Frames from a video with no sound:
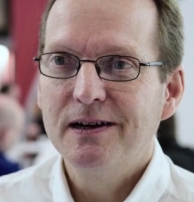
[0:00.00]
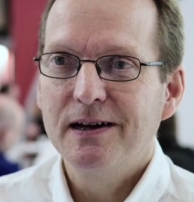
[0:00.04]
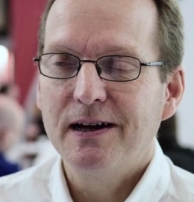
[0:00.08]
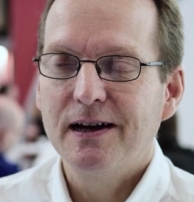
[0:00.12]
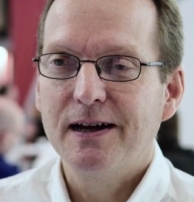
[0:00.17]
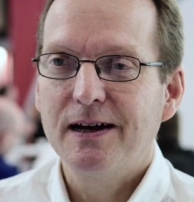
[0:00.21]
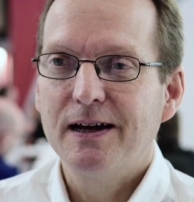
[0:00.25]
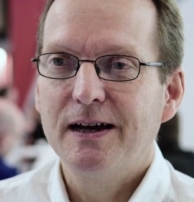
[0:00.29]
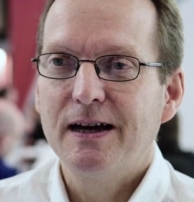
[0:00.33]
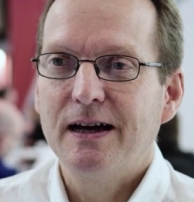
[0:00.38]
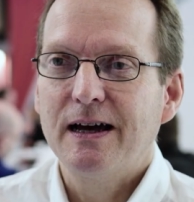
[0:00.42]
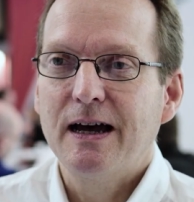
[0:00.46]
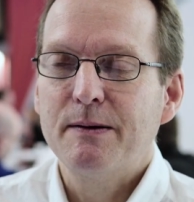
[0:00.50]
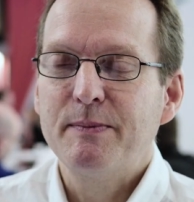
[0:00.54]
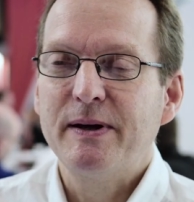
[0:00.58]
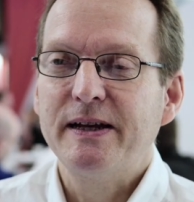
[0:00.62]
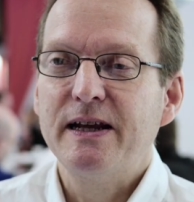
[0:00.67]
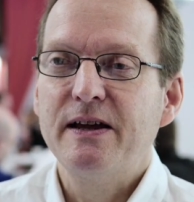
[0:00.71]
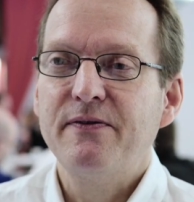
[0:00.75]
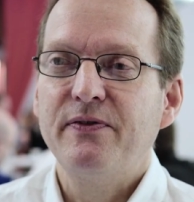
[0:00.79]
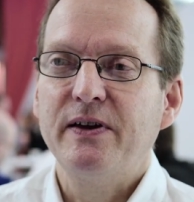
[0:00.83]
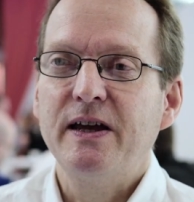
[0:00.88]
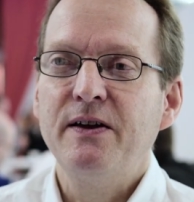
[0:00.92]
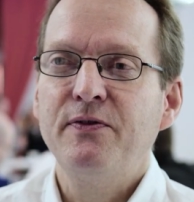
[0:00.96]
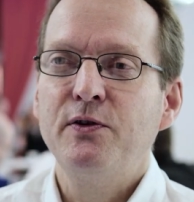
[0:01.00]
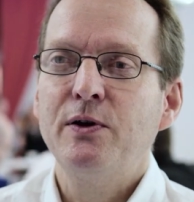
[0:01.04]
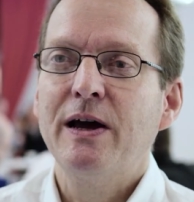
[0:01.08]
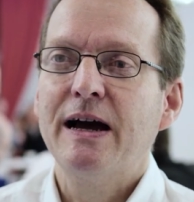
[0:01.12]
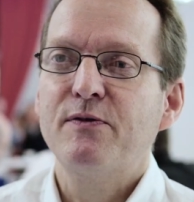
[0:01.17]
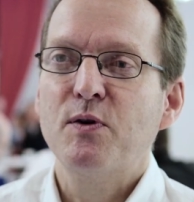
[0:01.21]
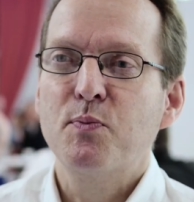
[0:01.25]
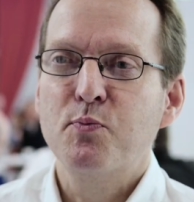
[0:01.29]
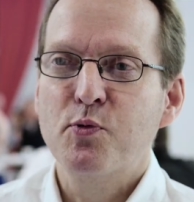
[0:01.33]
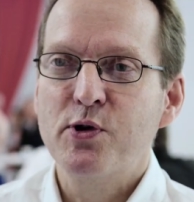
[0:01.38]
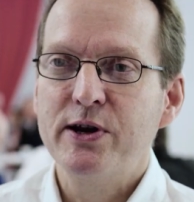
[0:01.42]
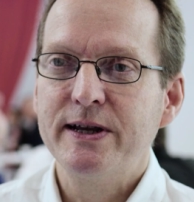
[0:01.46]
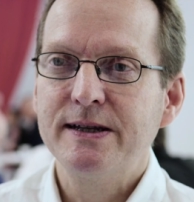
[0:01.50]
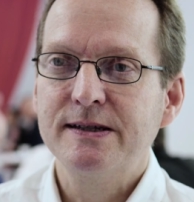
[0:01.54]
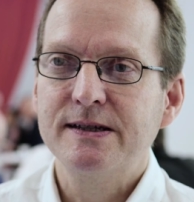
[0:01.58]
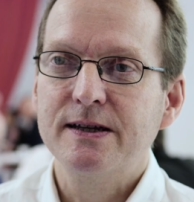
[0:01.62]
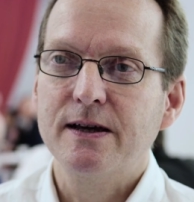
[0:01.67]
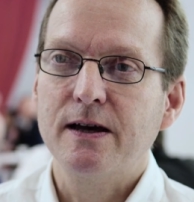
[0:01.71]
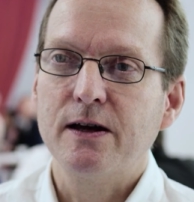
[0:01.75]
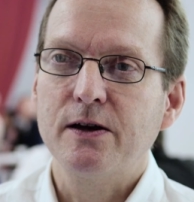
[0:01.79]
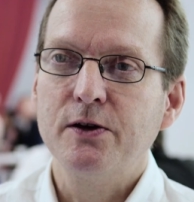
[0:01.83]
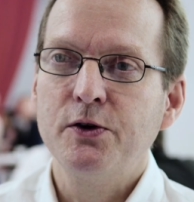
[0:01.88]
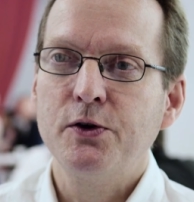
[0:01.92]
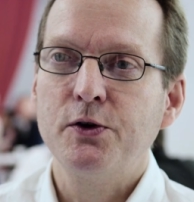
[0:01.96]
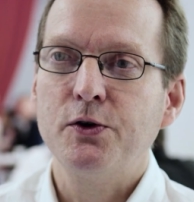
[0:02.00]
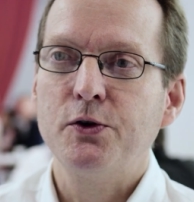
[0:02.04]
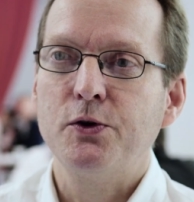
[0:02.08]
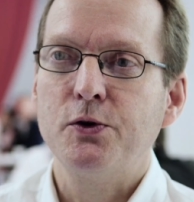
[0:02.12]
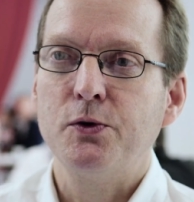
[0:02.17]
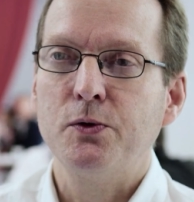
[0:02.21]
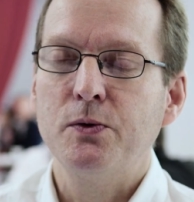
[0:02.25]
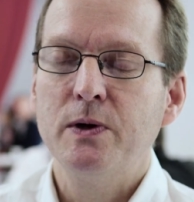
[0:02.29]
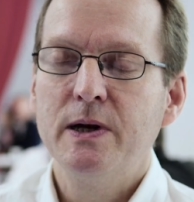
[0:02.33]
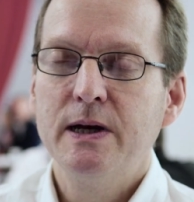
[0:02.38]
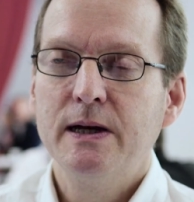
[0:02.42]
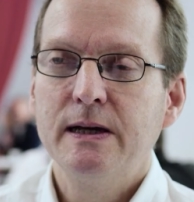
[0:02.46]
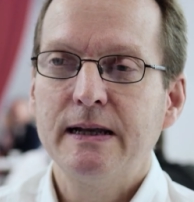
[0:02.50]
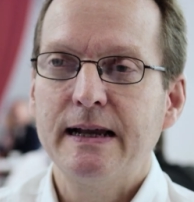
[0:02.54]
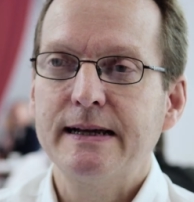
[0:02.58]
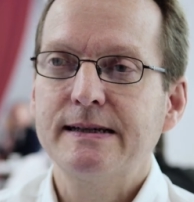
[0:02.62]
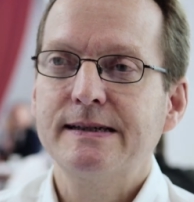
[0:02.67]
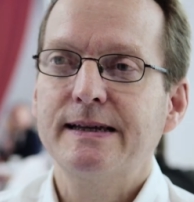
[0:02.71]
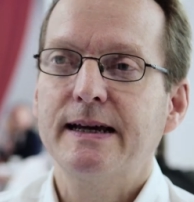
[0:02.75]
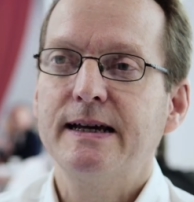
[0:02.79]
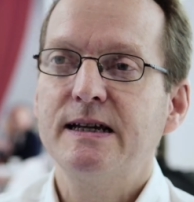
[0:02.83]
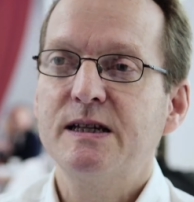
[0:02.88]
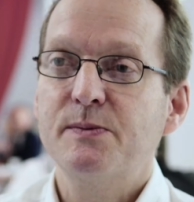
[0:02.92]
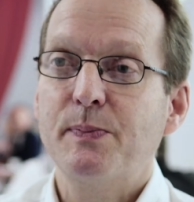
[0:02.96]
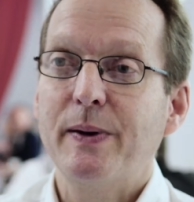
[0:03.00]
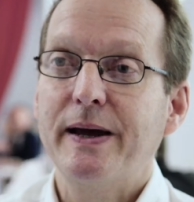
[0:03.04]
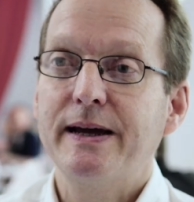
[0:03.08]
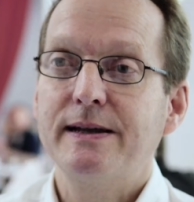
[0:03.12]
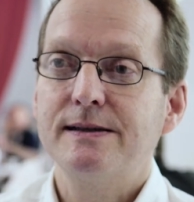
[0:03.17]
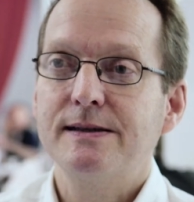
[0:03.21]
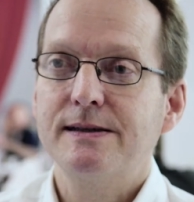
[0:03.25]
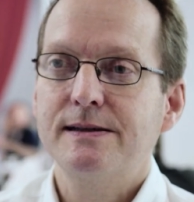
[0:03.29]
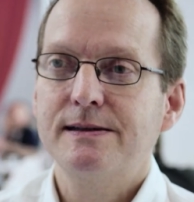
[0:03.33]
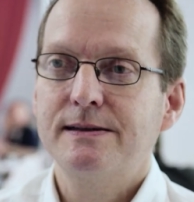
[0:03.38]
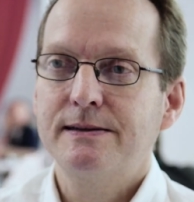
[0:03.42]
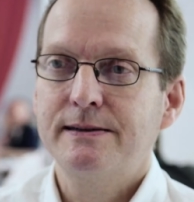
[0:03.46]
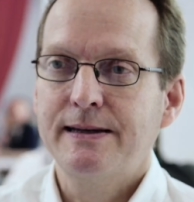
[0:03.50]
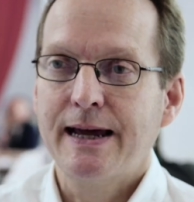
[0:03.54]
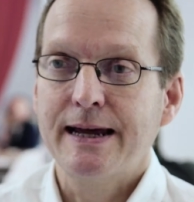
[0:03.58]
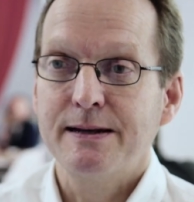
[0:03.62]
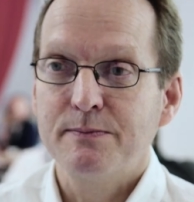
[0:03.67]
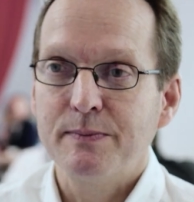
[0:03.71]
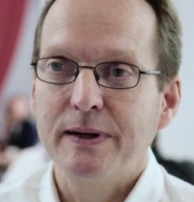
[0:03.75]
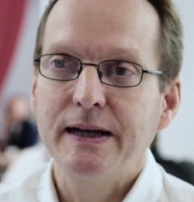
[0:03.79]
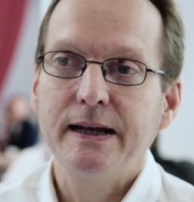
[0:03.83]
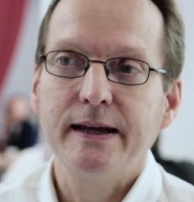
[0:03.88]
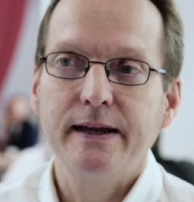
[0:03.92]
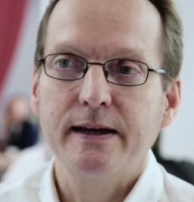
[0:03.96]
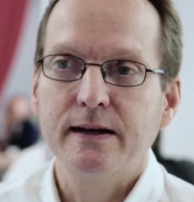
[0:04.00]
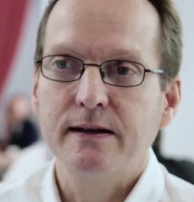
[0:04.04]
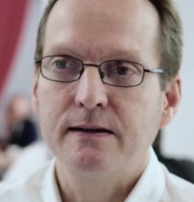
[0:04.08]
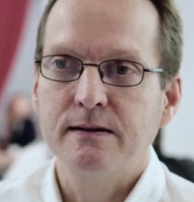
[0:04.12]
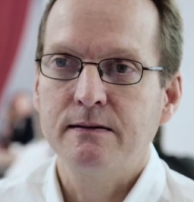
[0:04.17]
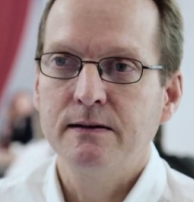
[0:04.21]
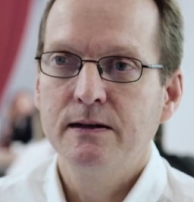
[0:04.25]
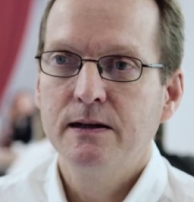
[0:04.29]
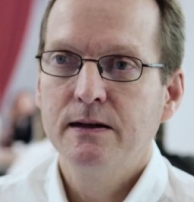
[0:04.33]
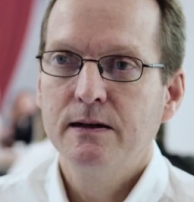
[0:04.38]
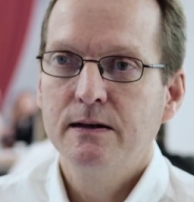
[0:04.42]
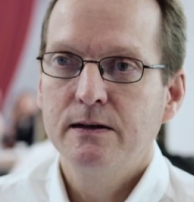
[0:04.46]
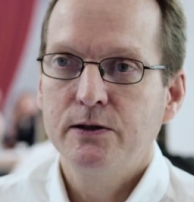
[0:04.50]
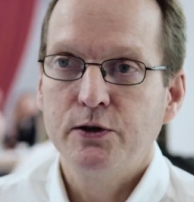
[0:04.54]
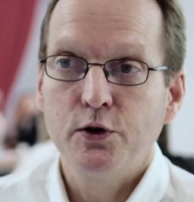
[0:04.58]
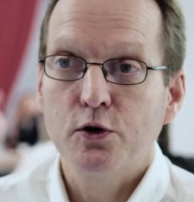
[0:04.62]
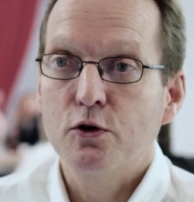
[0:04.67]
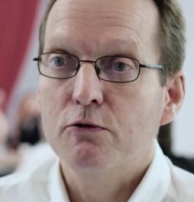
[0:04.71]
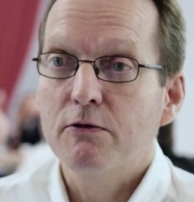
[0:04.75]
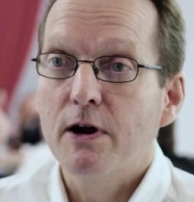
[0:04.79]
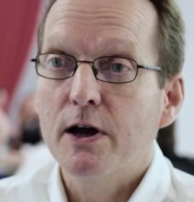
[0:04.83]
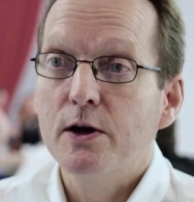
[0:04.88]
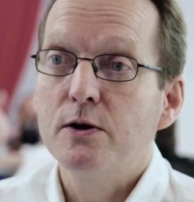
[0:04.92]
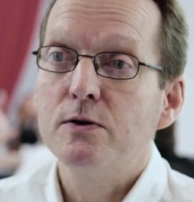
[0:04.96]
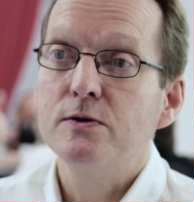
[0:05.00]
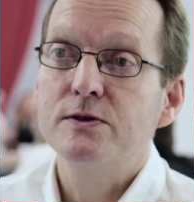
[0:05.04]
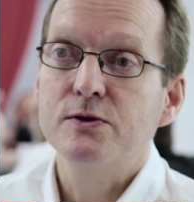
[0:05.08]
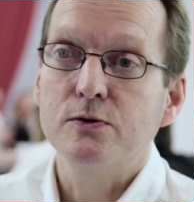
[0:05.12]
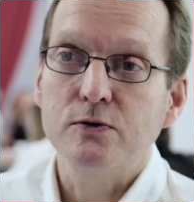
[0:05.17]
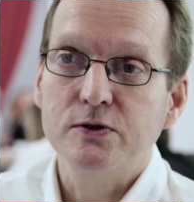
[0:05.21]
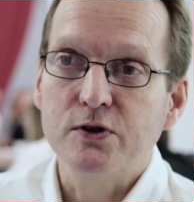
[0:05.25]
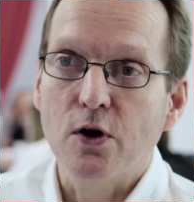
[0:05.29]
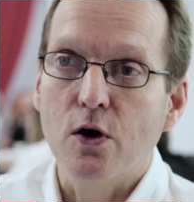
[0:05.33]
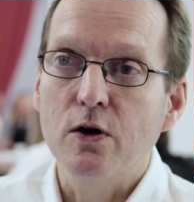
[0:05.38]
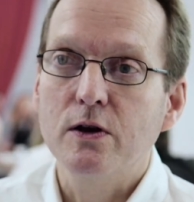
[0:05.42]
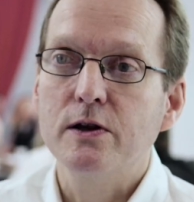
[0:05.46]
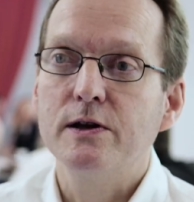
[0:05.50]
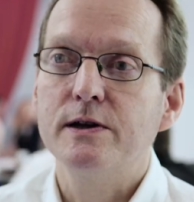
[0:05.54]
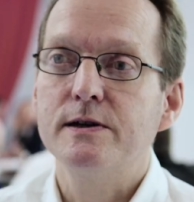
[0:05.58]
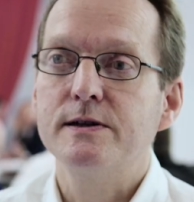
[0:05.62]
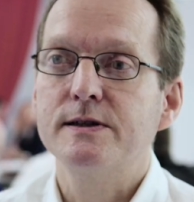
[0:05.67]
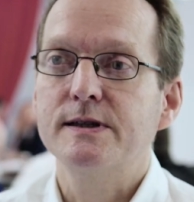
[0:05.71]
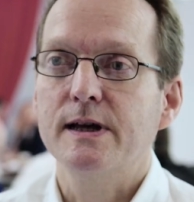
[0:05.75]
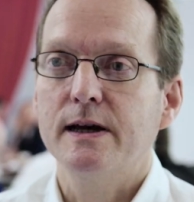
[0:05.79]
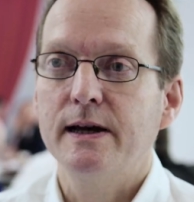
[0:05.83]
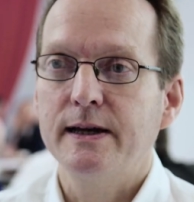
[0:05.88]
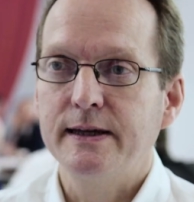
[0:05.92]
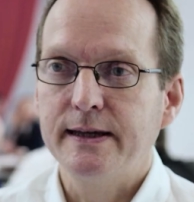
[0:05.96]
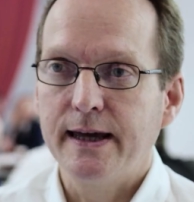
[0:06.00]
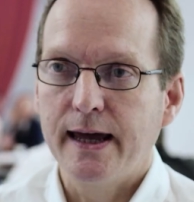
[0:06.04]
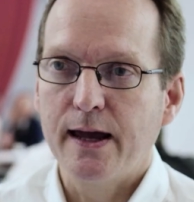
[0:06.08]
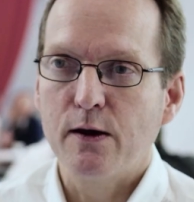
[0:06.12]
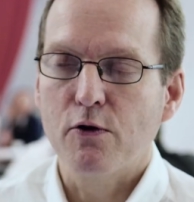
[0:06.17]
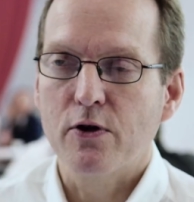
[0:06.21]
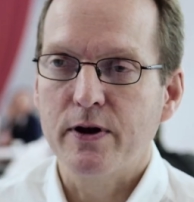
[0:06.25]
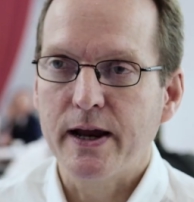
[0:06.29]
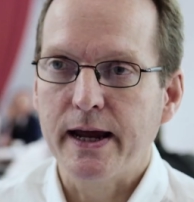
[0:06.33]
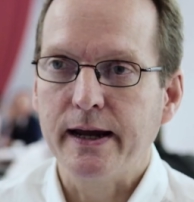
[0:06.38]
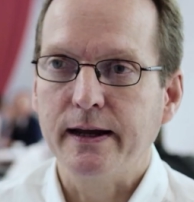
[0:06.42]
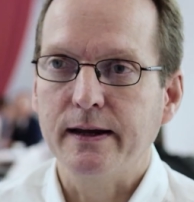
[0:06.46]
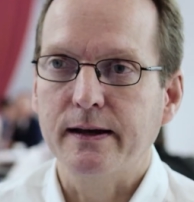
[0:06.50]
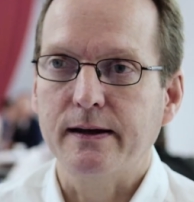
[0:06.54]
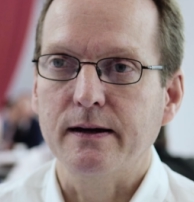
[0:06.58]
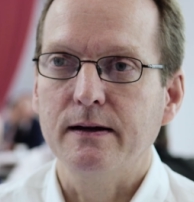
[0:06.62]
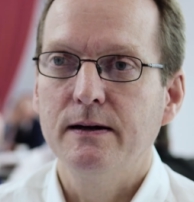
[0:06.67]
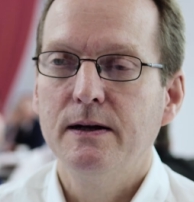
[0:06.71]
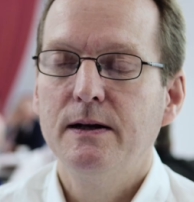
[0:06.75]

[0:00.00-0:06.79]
Uh, I mean, if, if you have a printer who, let's say, spends 10 million euros or dollars a year on ink,